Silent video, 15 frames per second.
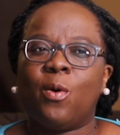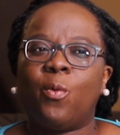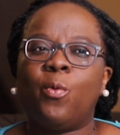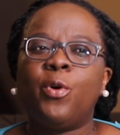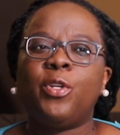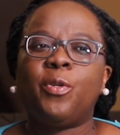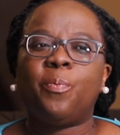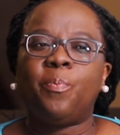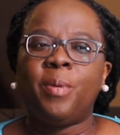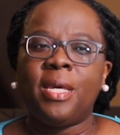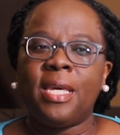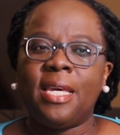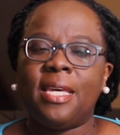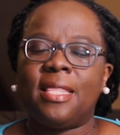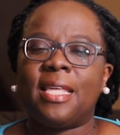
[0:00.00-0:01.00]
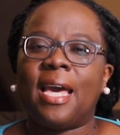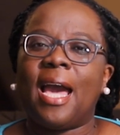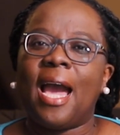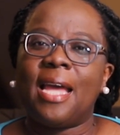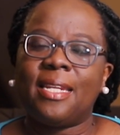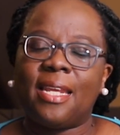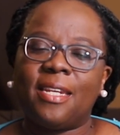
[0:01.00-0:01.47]
would be the
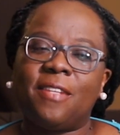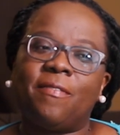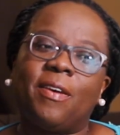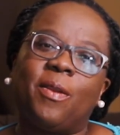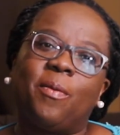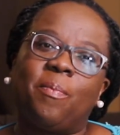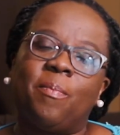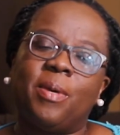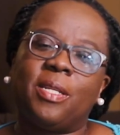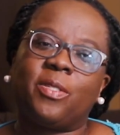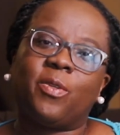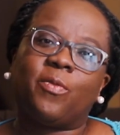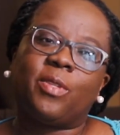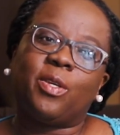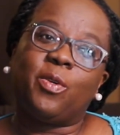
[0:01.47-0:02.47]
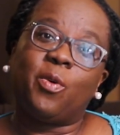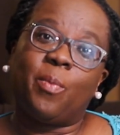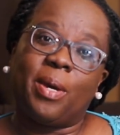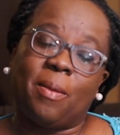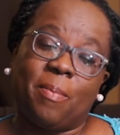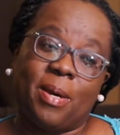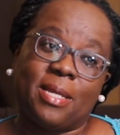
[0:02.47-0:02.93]
underdevelopment of the
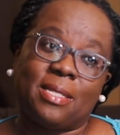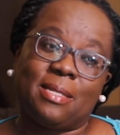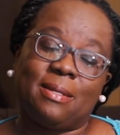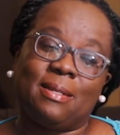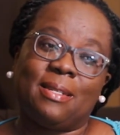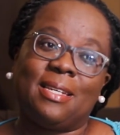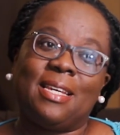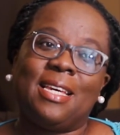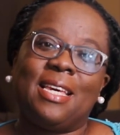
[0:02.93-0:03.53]
human person.